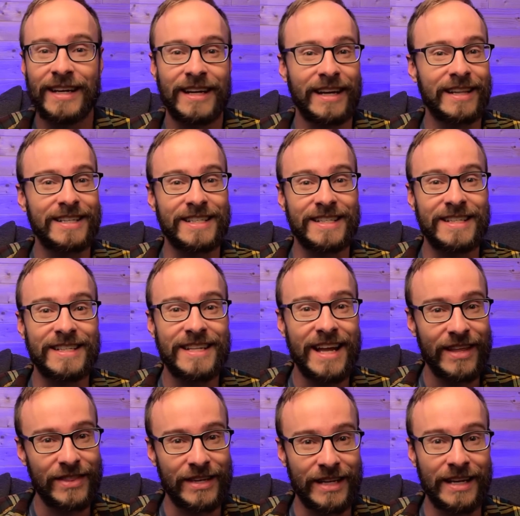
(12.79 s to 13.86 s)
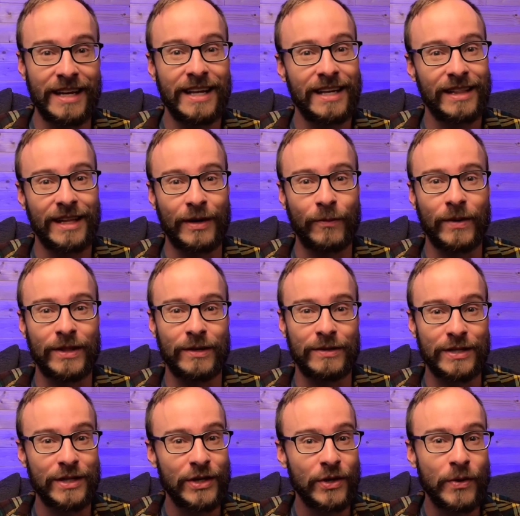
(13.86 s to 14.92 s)
And this is nothing like what those
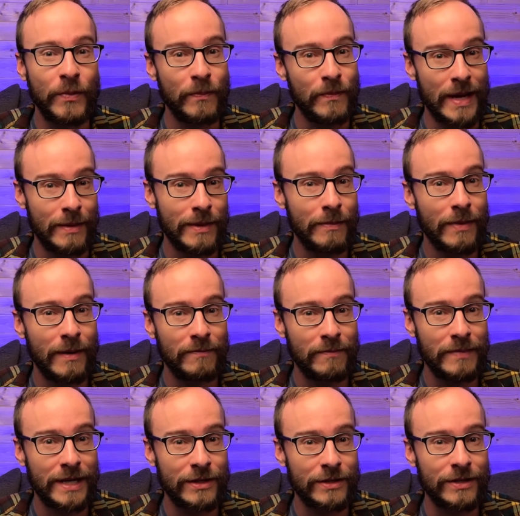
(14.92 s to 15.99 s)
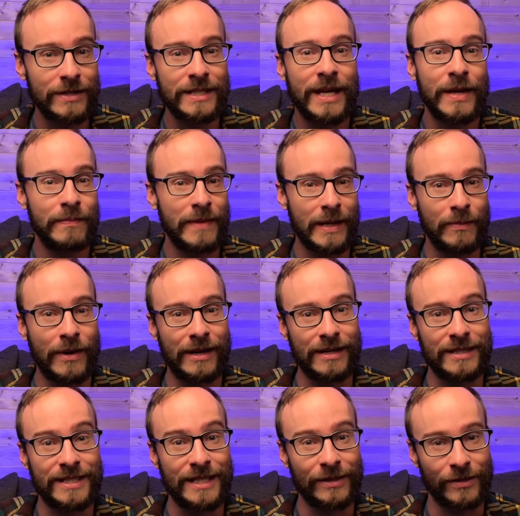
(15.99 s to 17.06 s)
cute baby bump pictures make
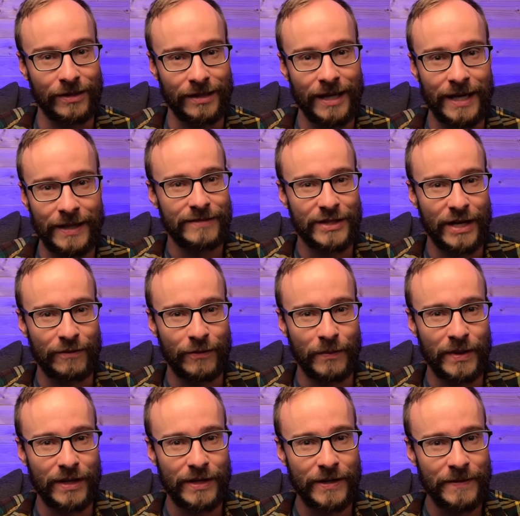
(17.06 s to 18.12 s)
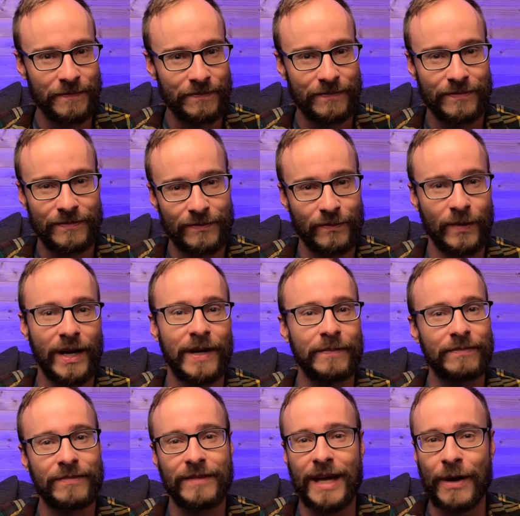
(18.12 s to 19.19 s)
pregnancy look like. Sound familiar? Well,
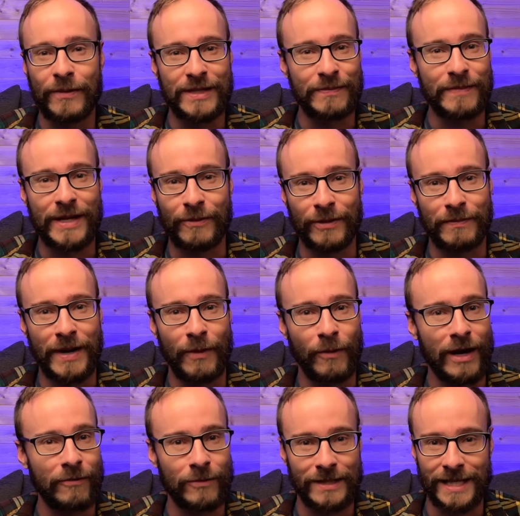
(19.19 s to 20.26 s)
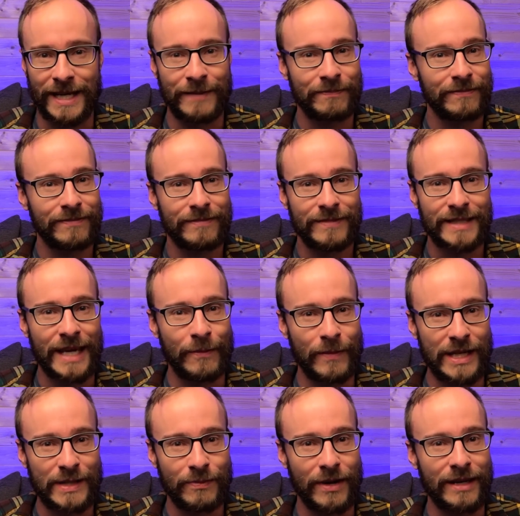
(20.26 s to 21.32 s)
that was me when my wife was like 10
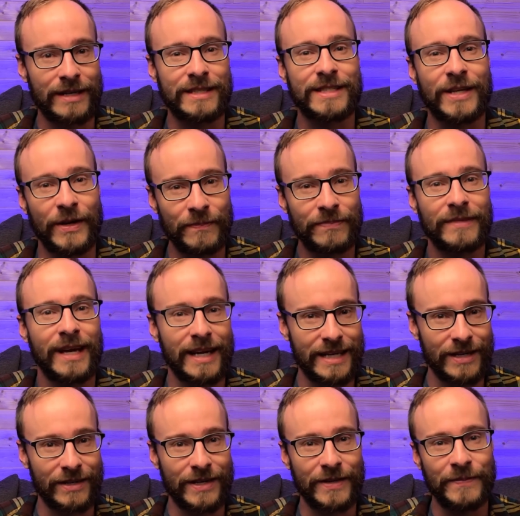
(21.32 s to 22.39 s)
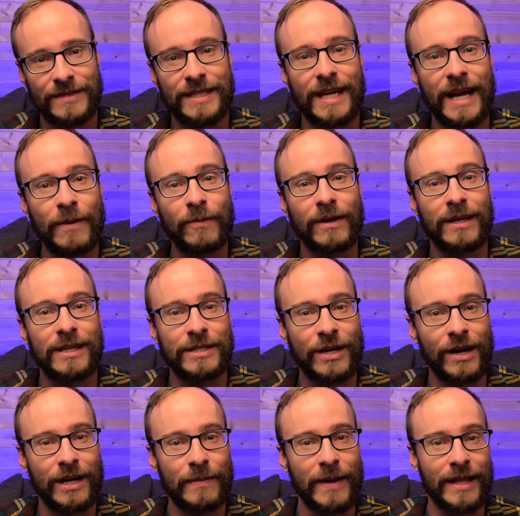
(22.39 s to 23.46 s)
weeks pregnant, so I hear you. Today, we're gonna
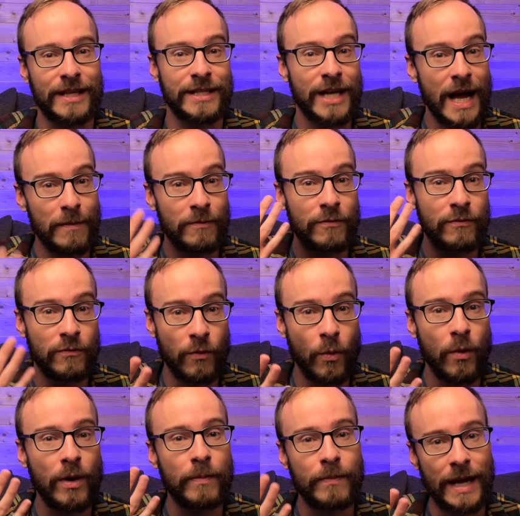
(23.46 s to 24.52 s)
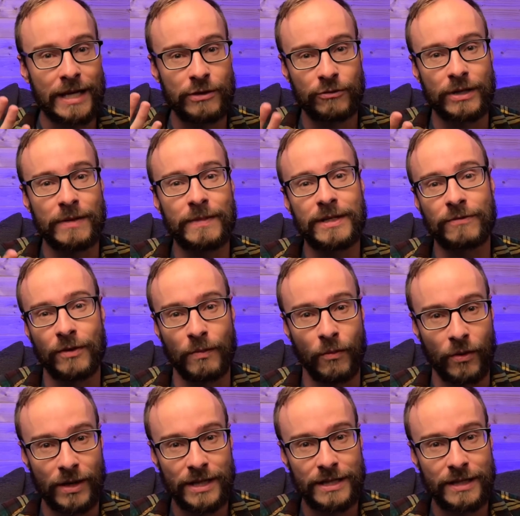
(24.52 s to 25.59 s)
talk about the top 4 best treatments for
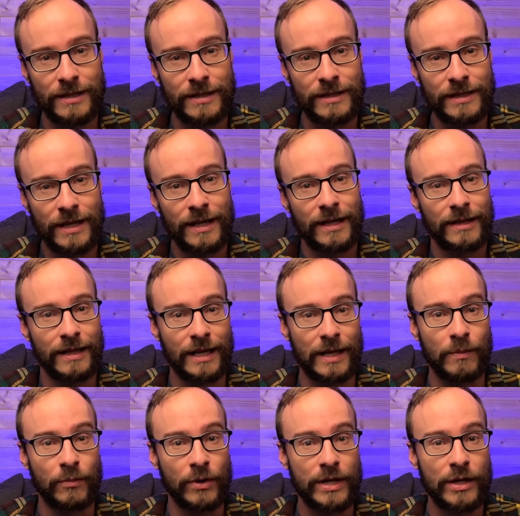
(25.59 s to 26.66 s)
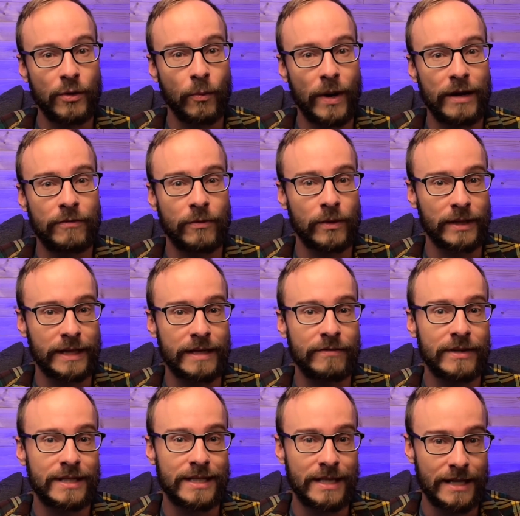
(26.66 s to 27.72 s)
morning sickness that can bring your wife relief
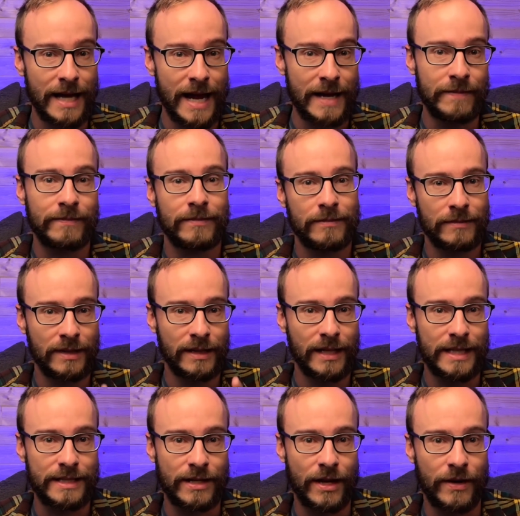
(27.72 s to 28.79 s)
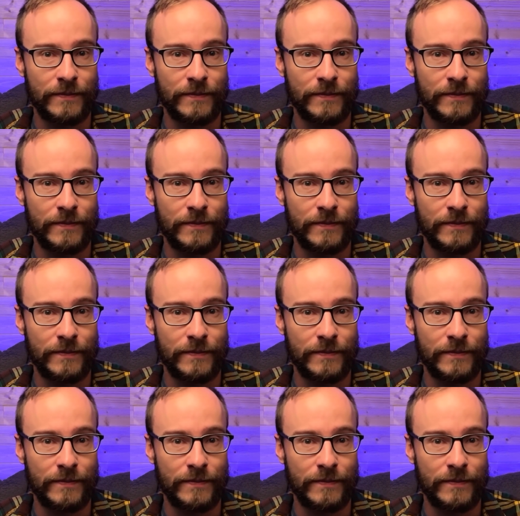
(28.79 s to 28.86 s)
today. Let's go.